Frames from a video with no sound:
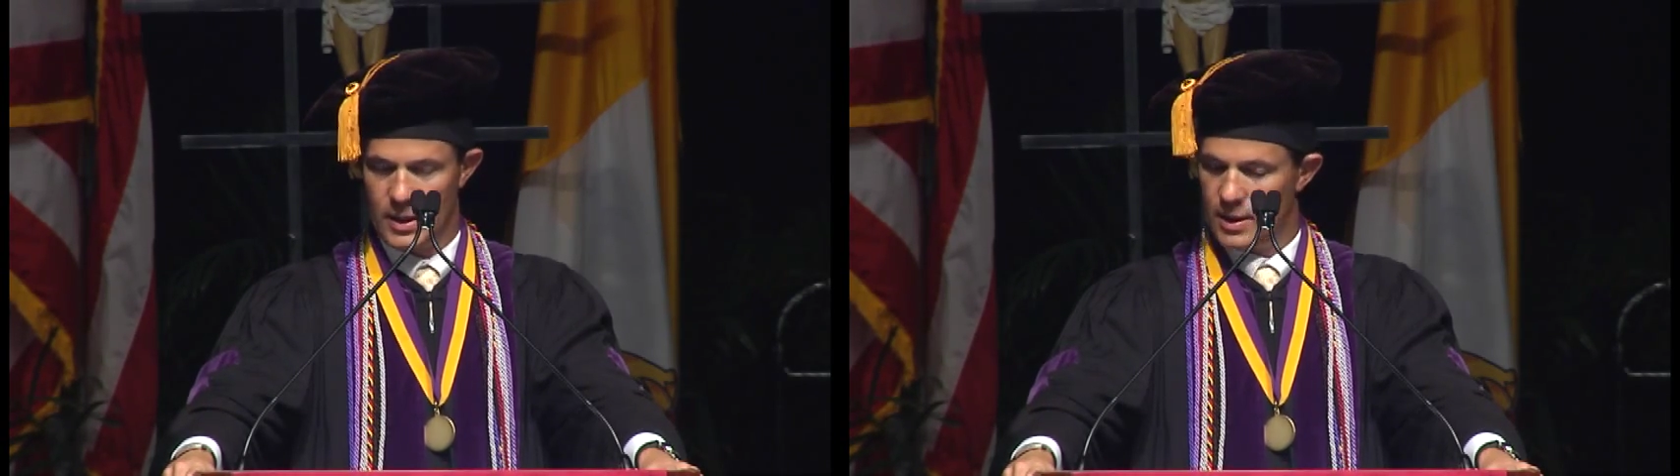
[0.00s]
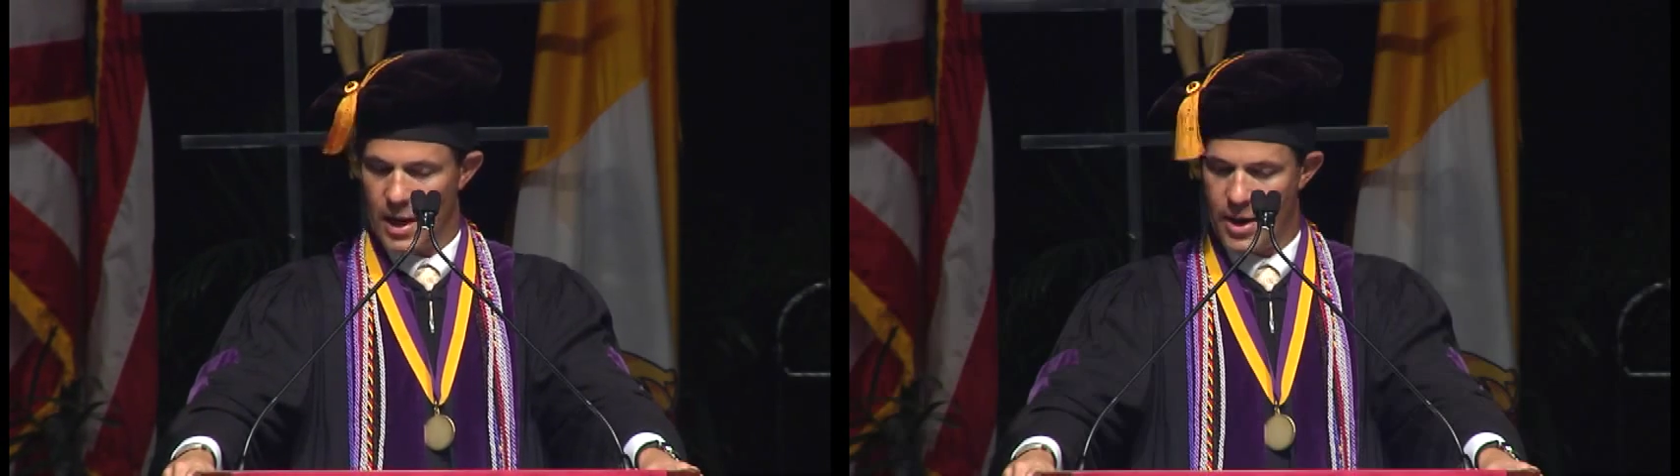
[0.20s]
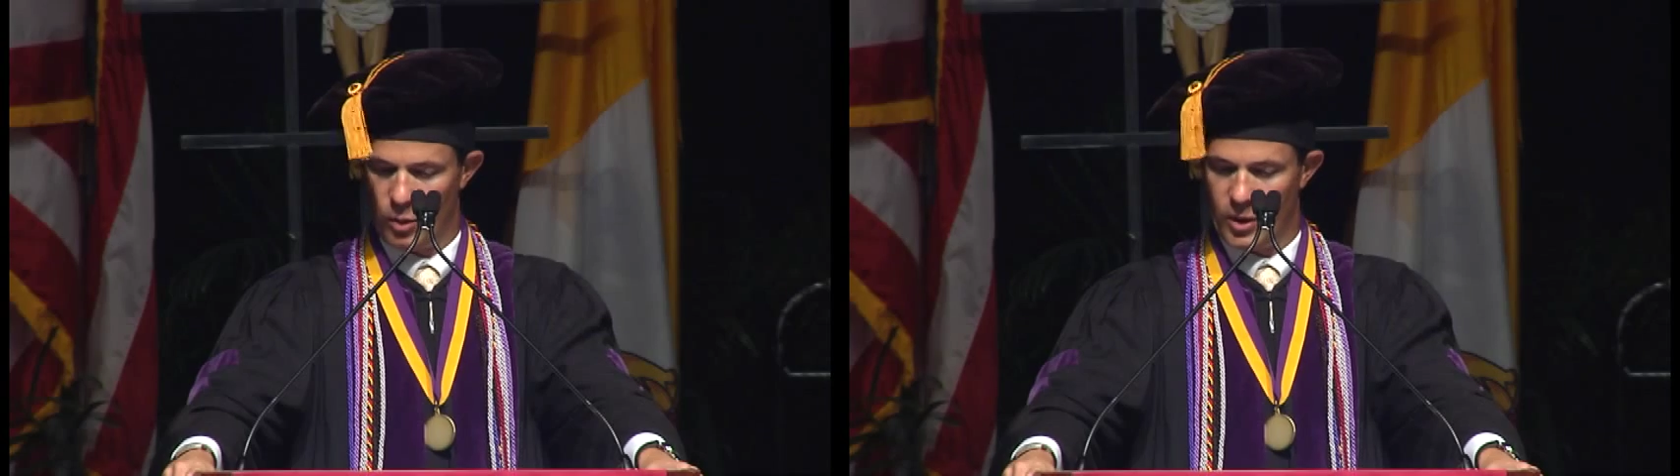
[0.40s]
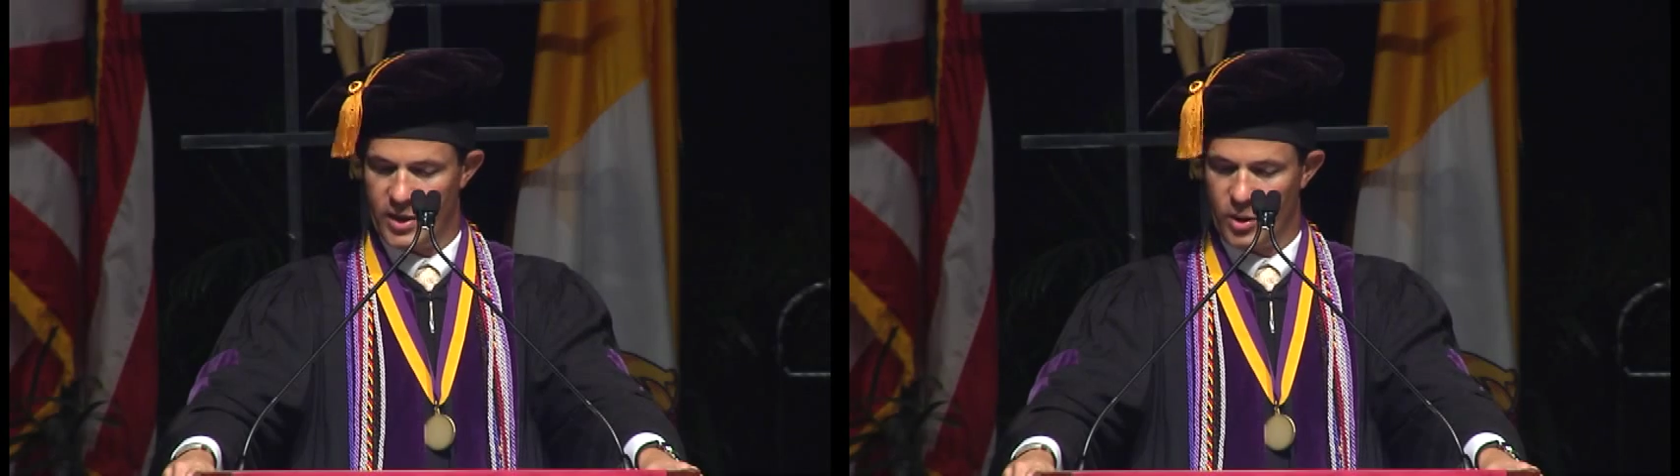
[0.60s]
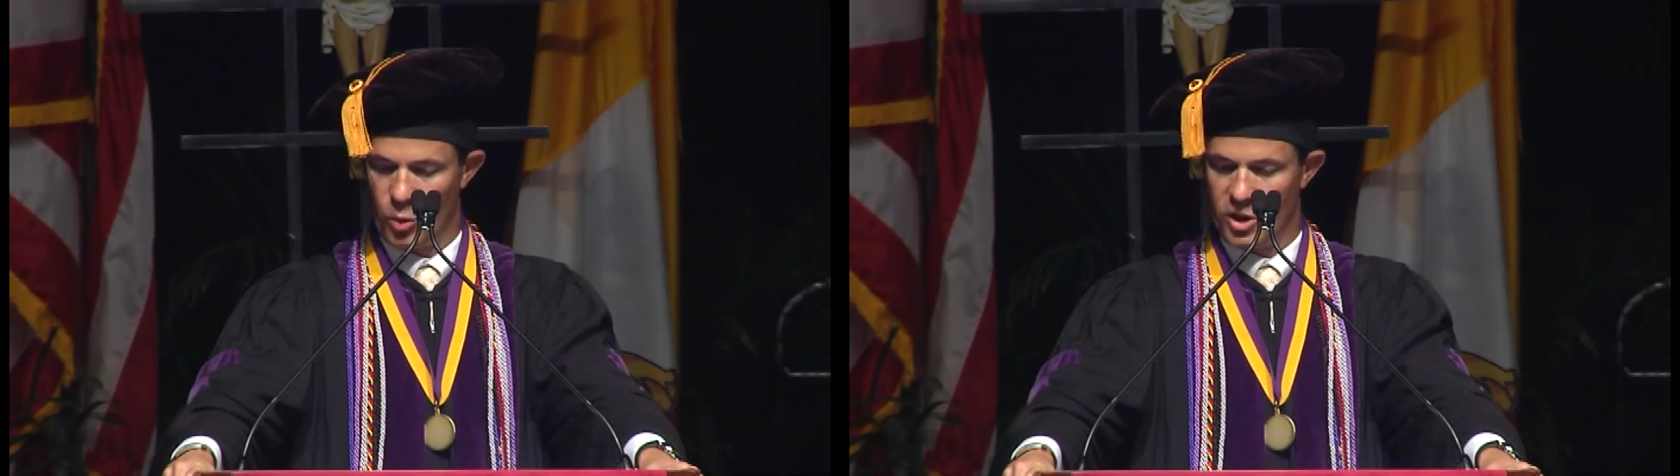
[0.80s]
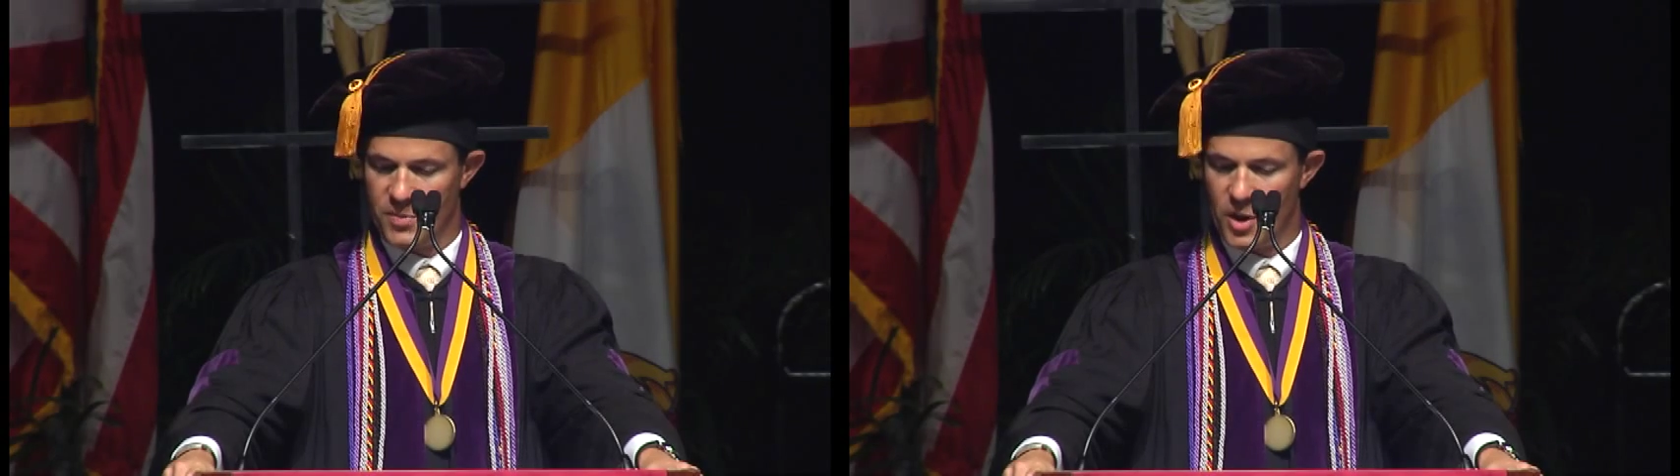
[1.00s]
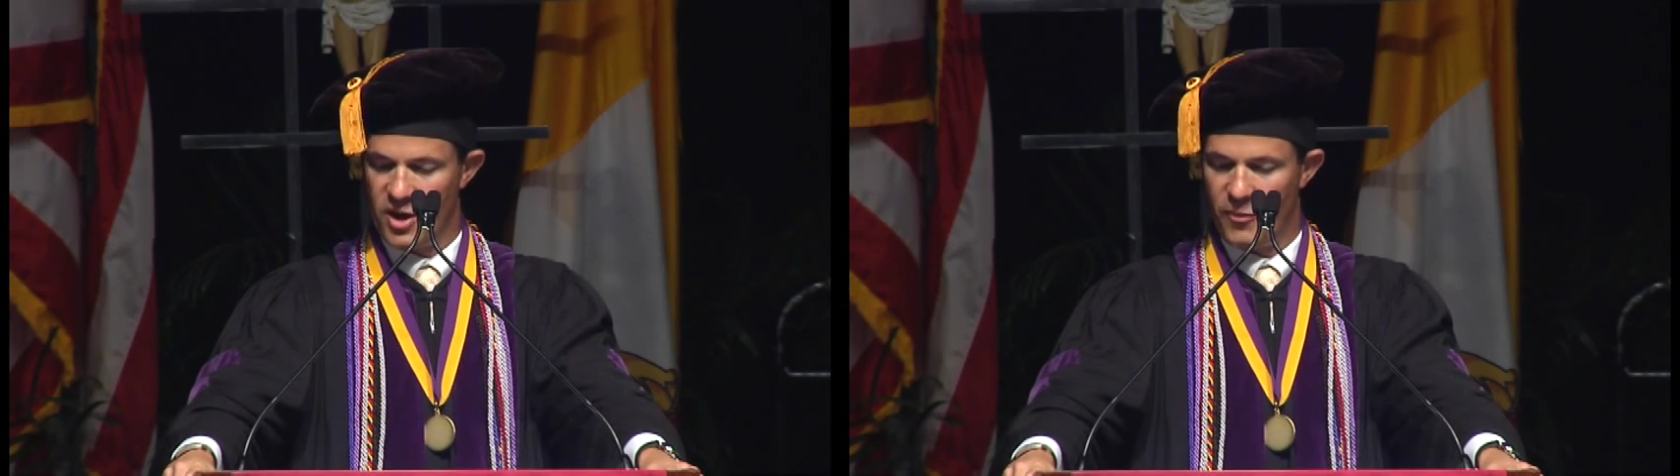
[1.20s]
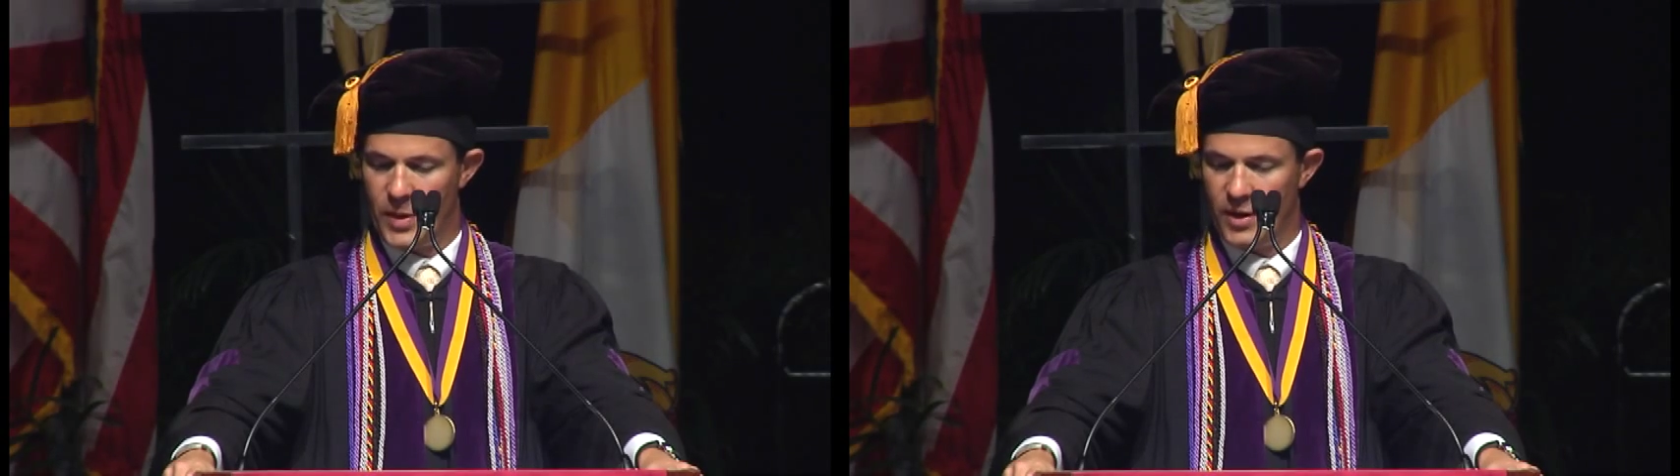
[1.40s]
I don't like the words might have been,